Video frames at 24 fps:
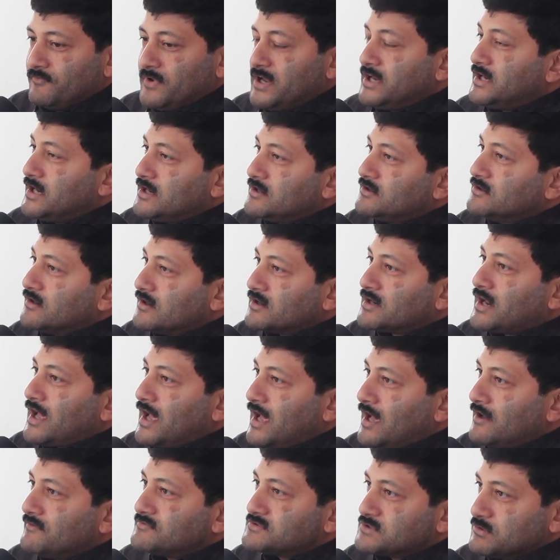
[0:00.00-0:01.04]
We did not
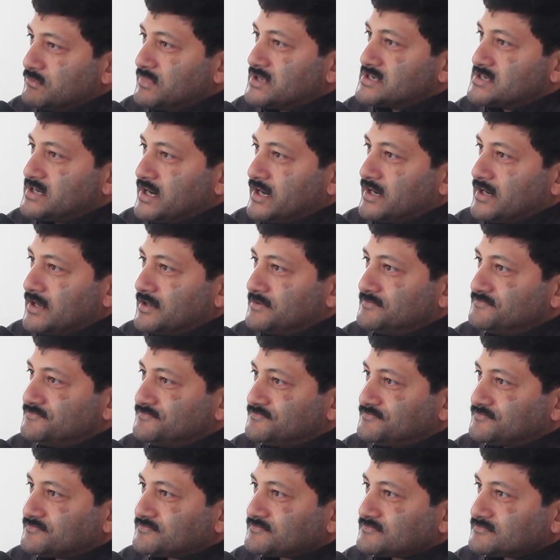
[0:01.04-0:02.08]
have so much data.
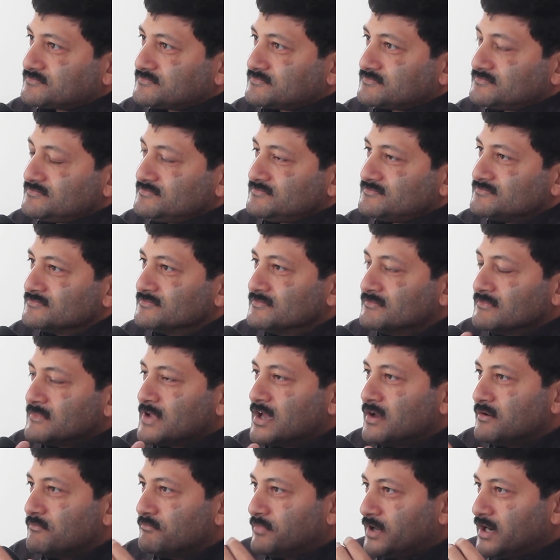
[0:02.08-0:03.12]

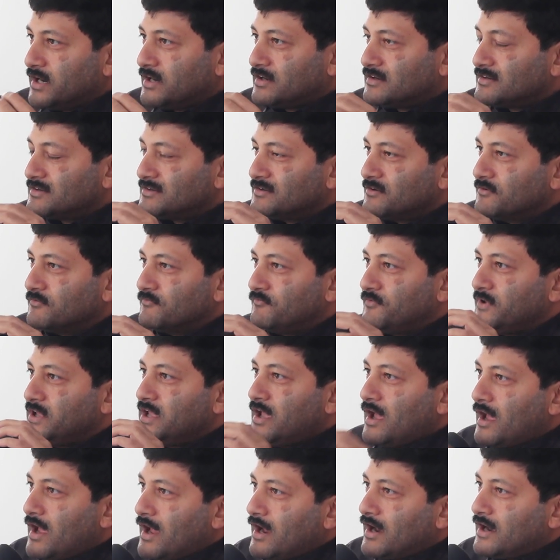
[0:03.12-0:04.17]
But
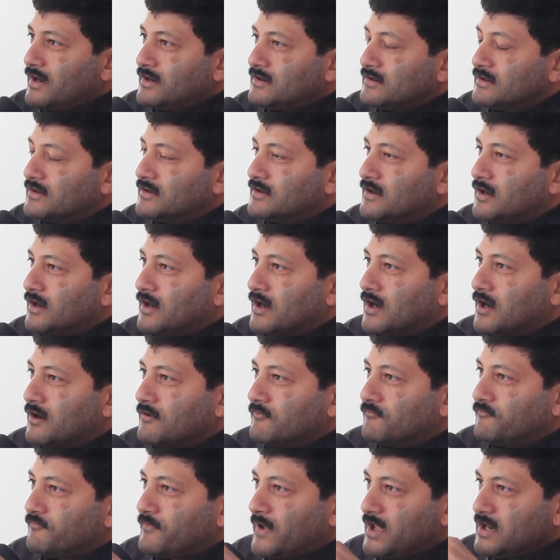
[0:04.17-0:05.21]
we had
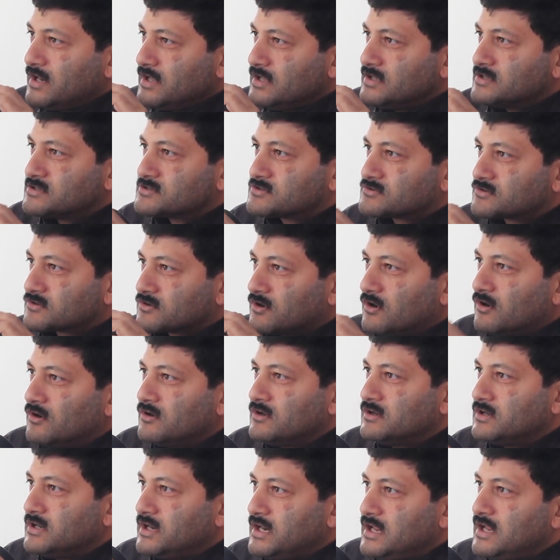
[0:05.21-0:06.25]
a very
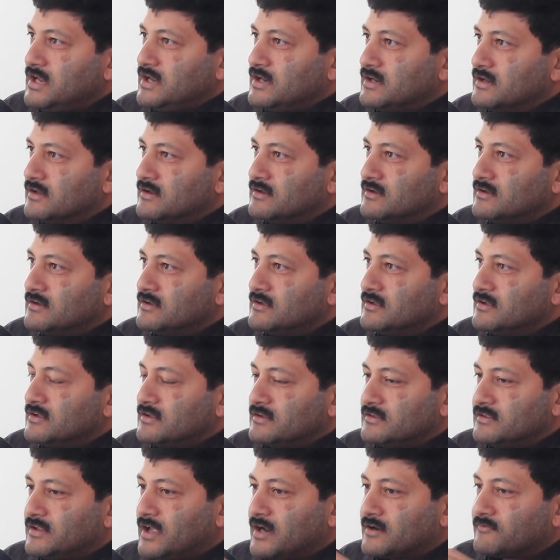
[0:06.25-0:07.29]
strong need
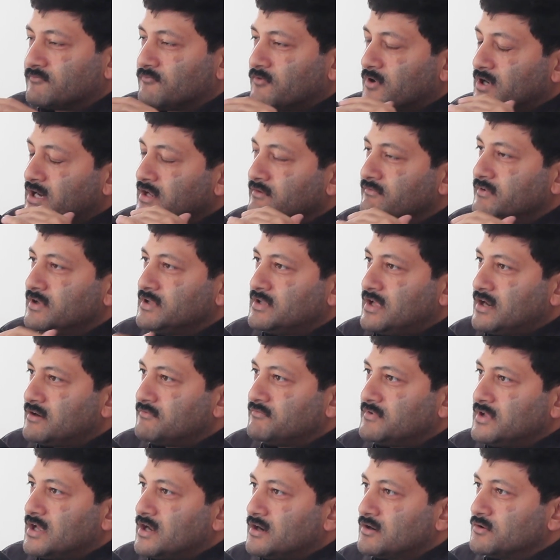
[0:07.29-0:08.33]
that whatever
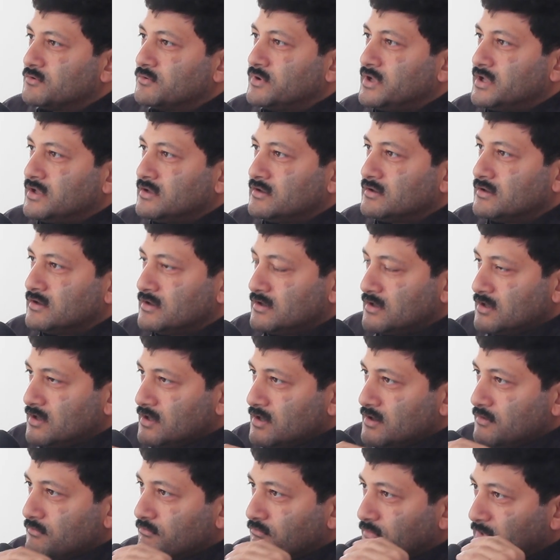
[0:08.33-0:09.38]
that we are doing
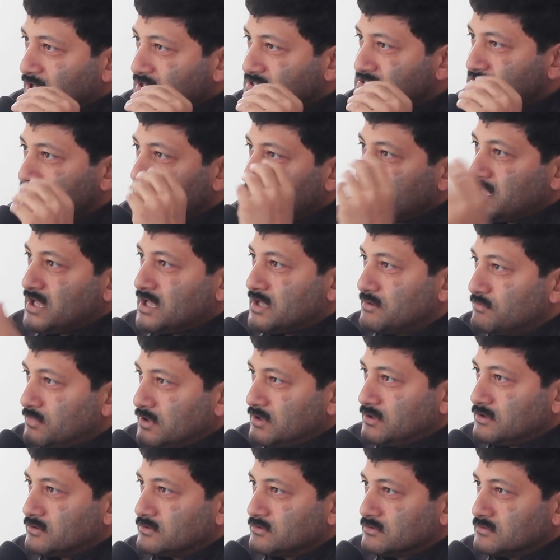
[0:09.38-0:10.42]
must be
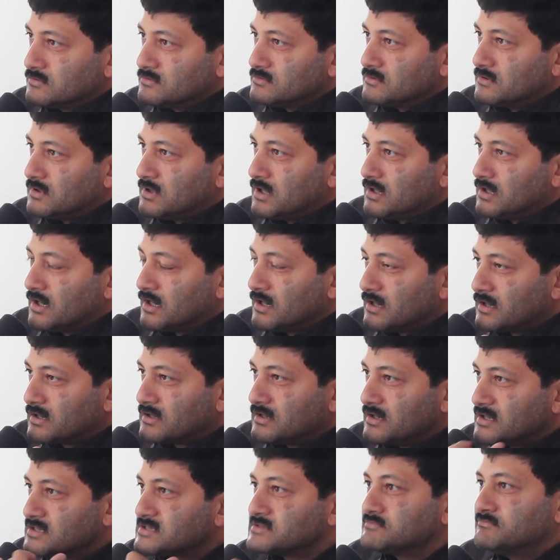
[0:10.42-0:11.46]
able to
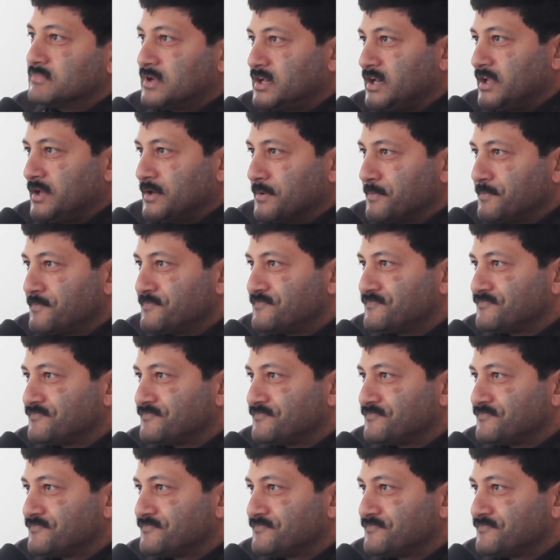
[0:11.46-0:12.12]
earn us money.